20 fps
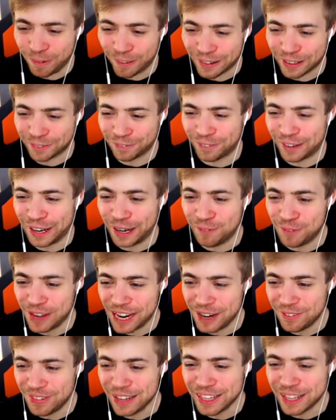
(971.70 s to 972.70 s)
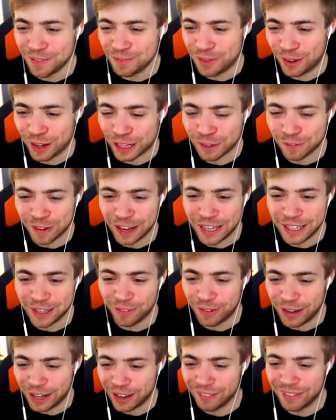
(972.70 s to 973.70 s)
boss fight, baby. The boss fight
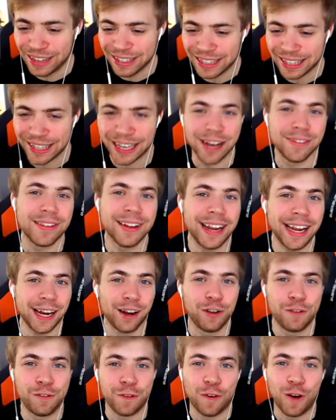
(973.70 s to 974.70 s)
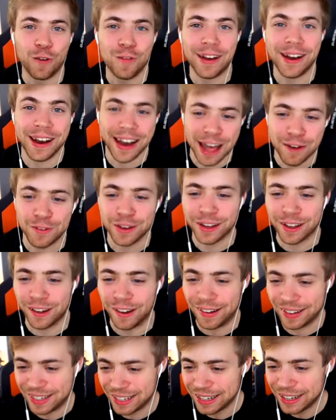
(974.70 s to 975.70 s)
that we always deserved in Halo four but never
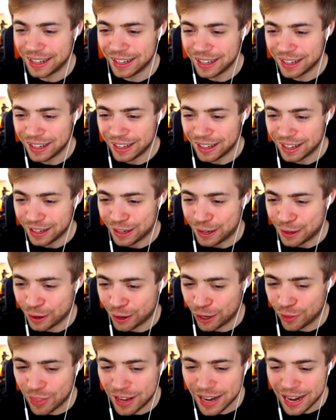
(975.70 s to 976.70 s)
got. Gone are the